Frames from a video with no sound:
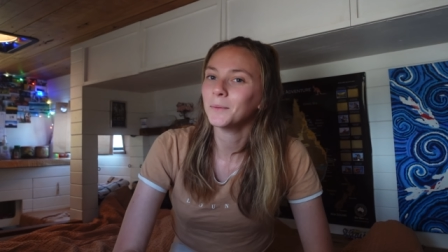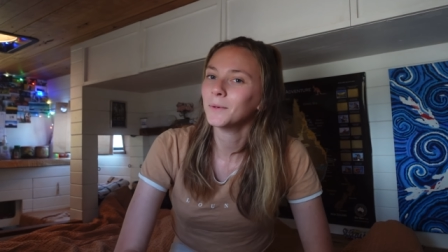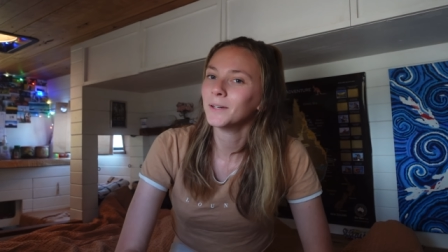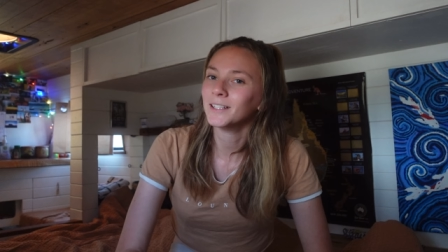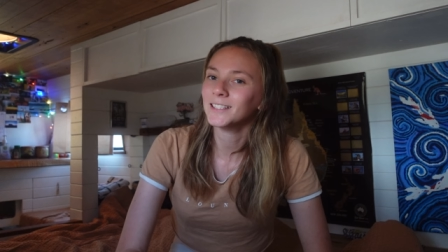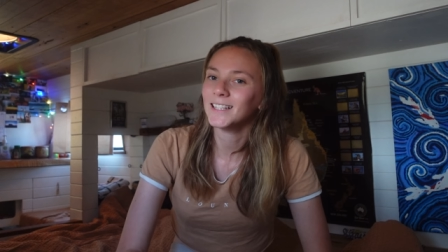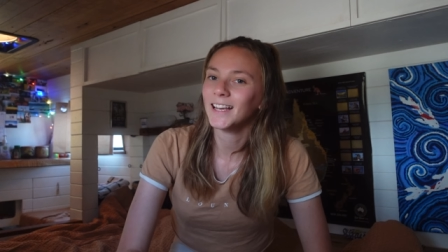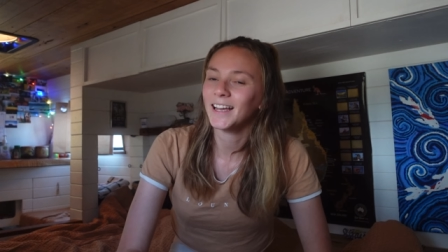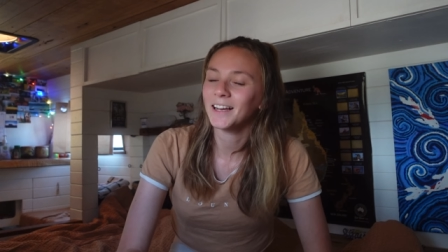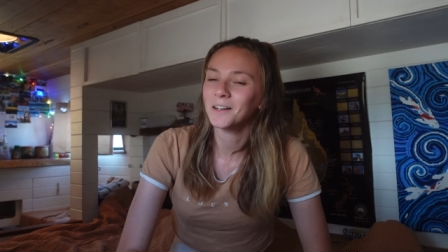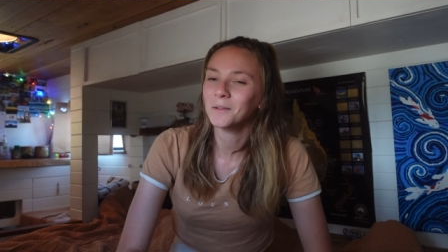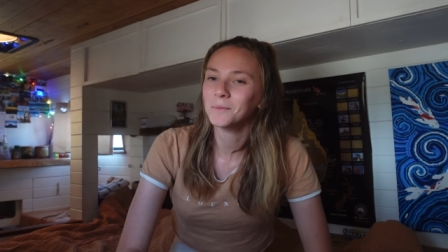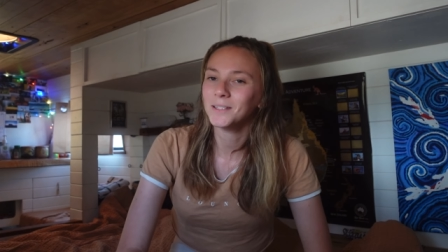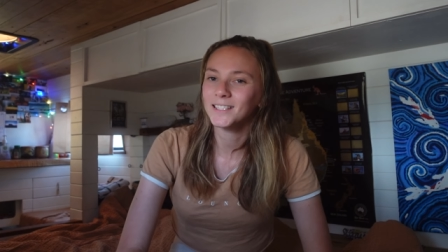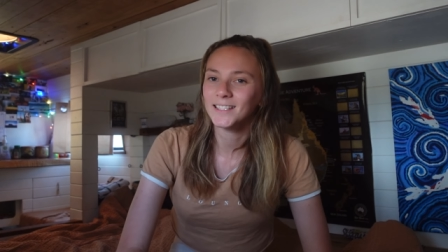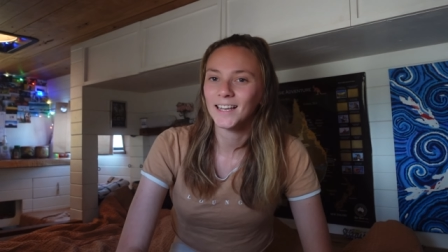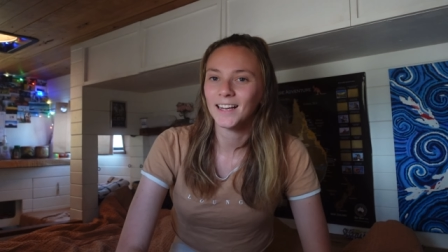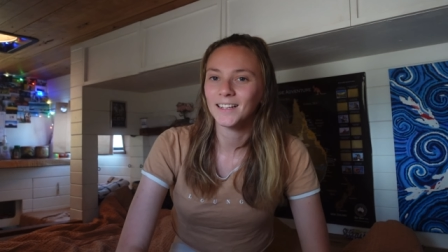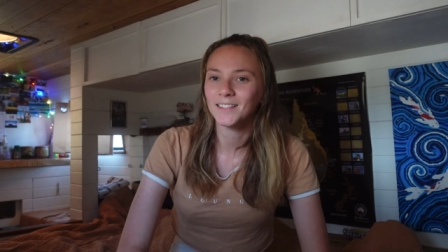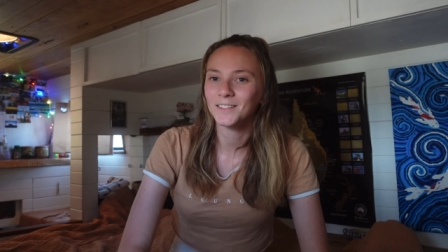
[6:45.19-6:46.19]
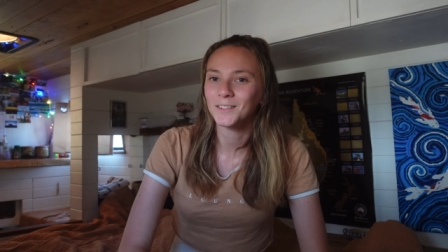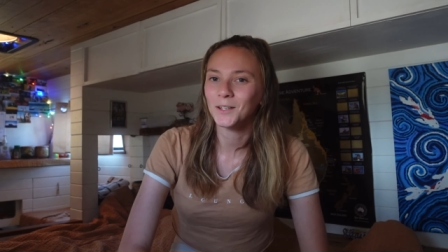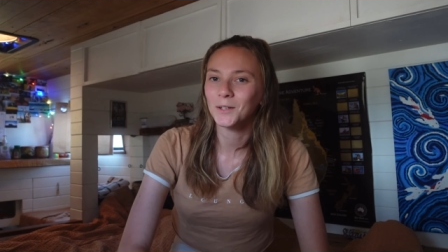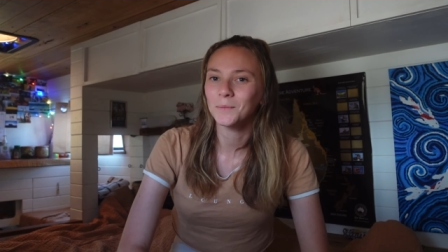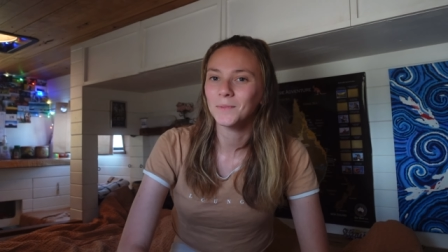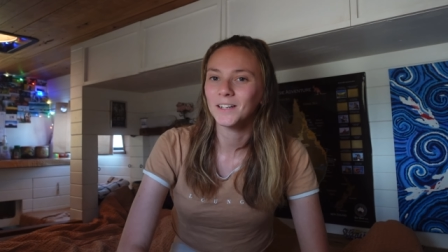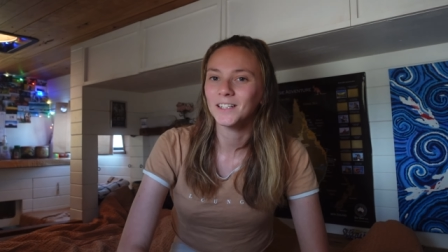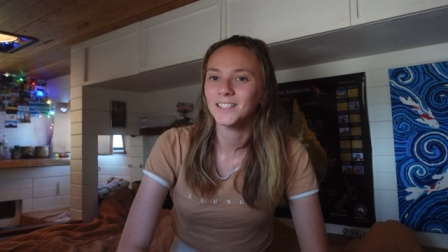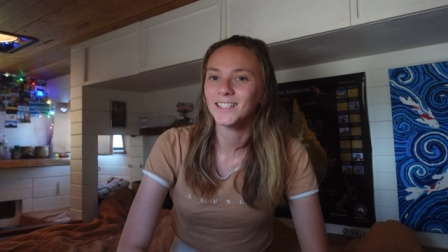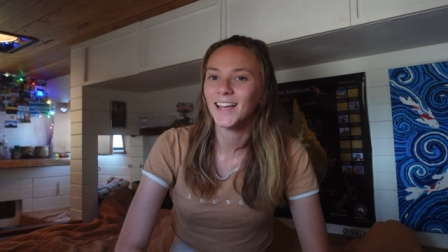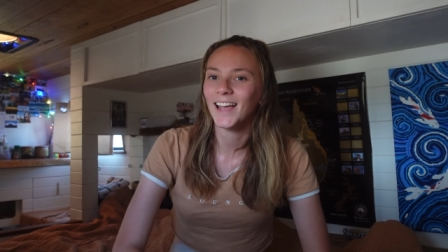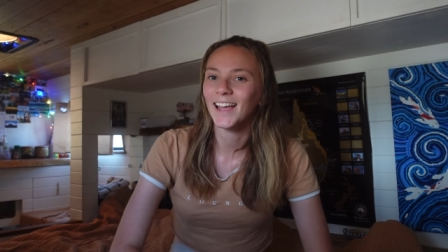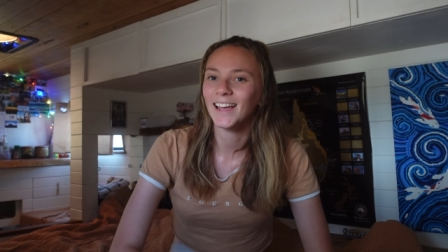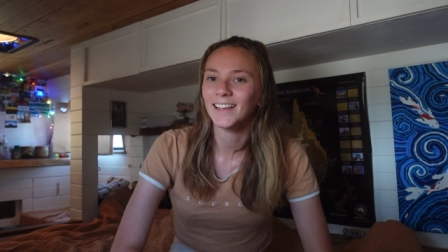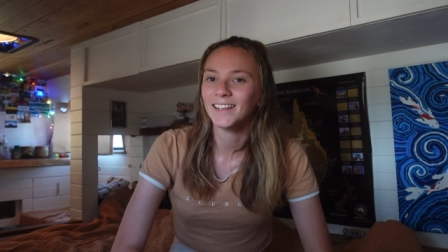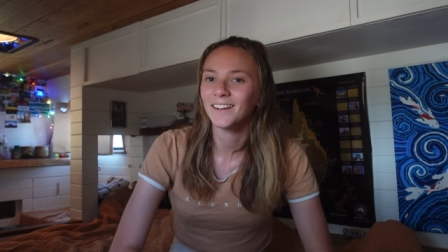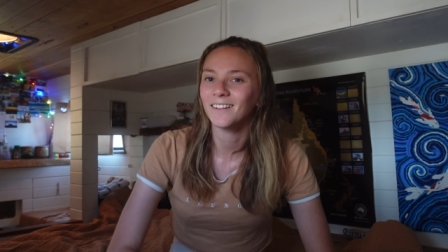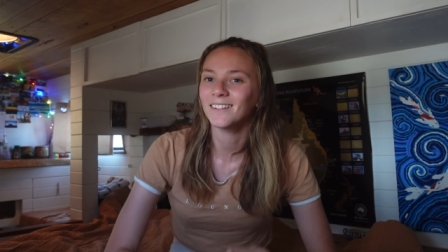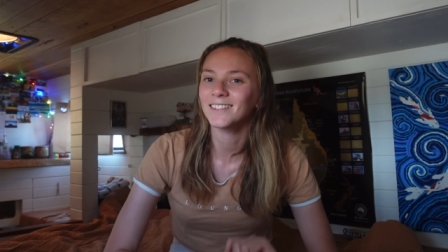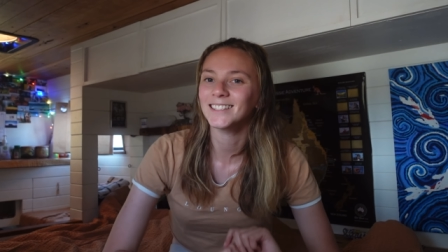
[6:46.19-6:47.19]
because it helps us out so much,
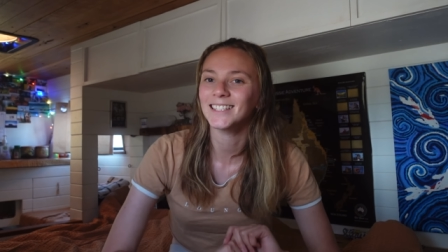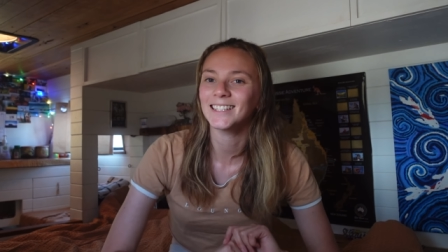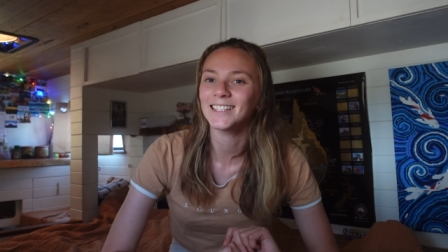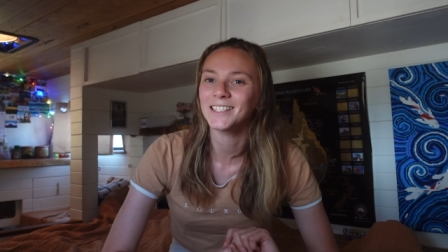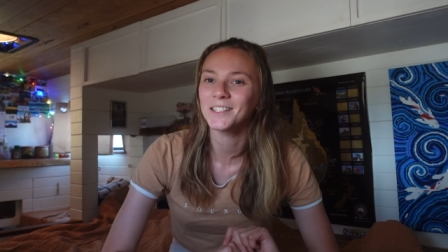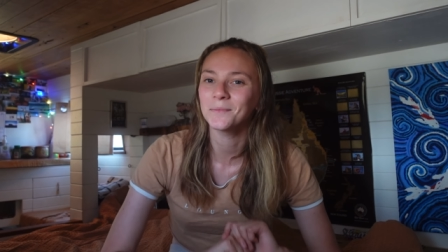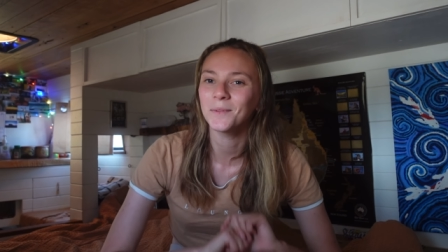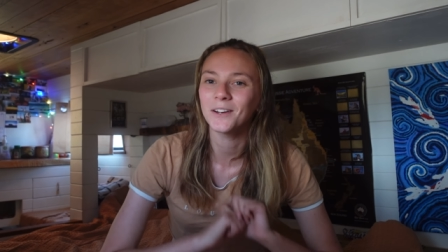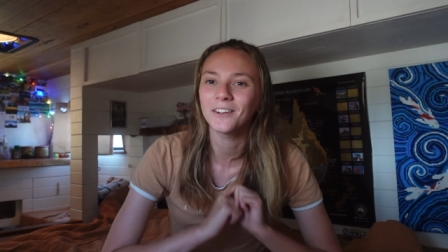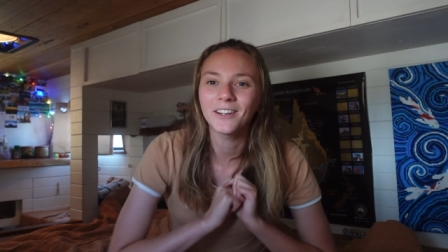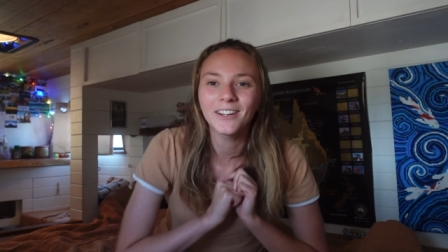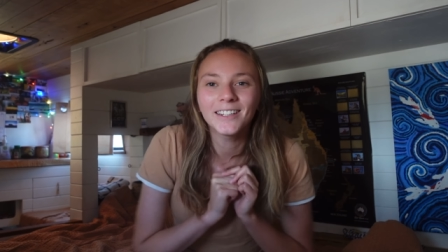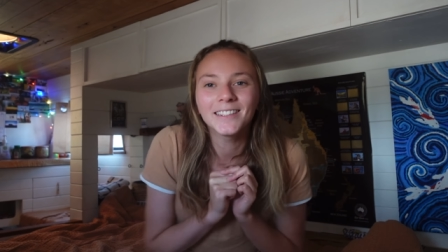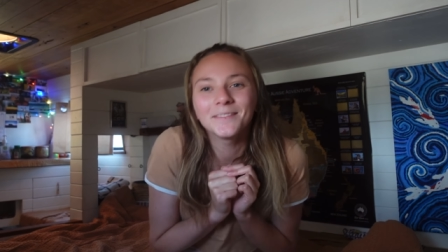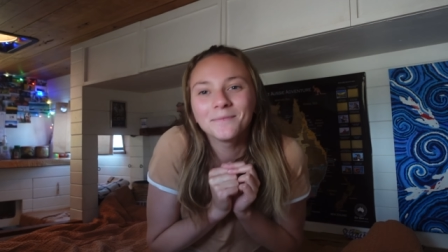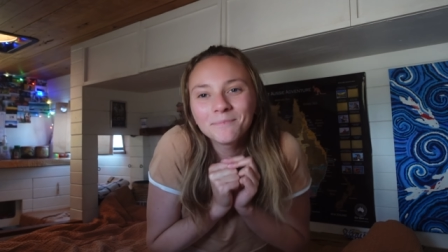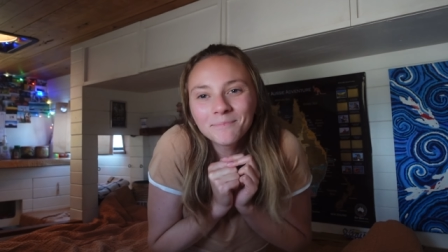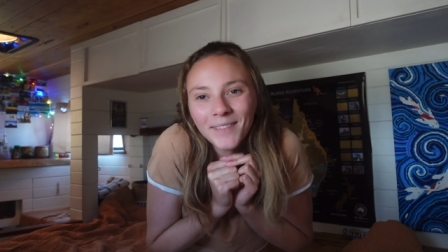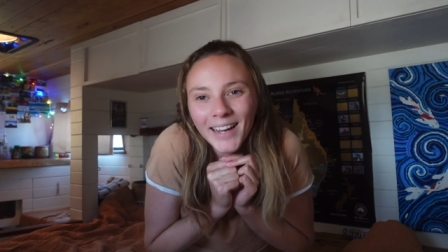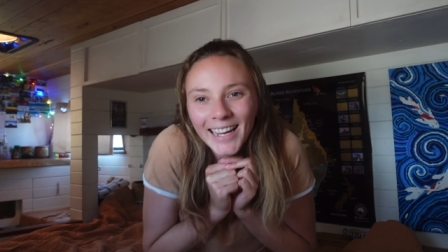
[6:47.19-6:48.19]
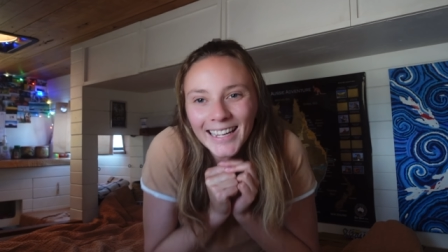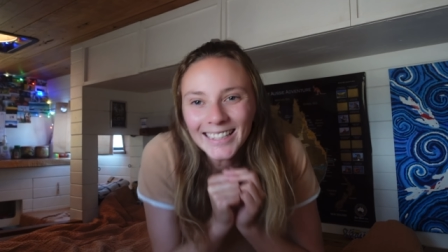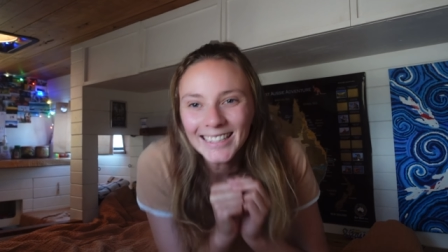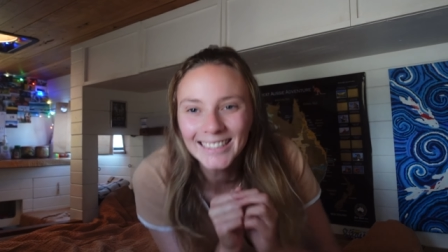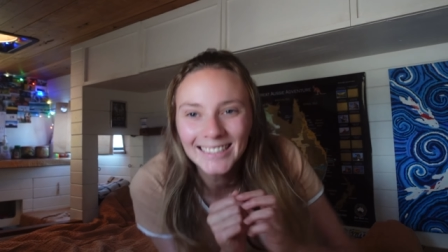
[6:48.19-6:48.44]
and I'll see you tomorrow. Bye!